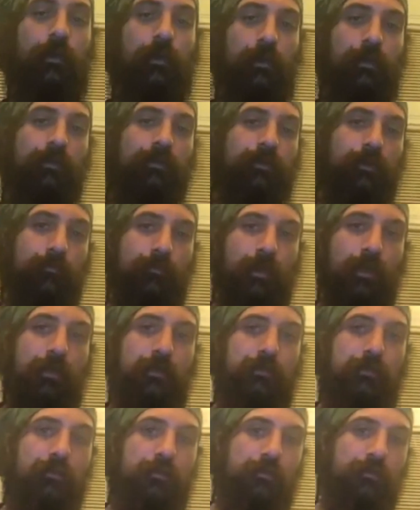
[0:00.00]
In some
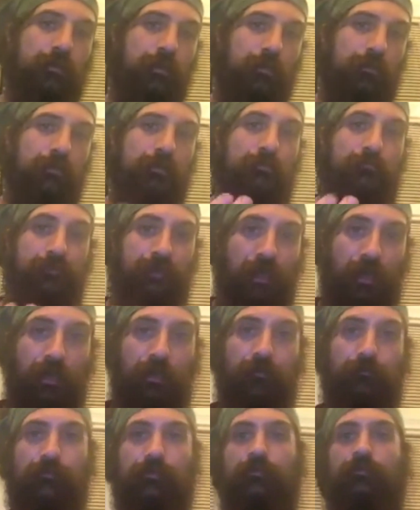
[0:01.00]
cases and
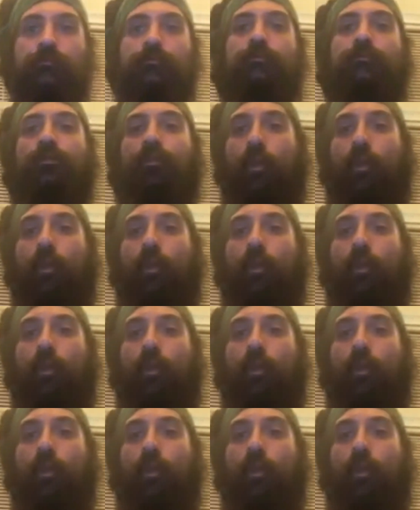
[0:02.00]
sometimes you'll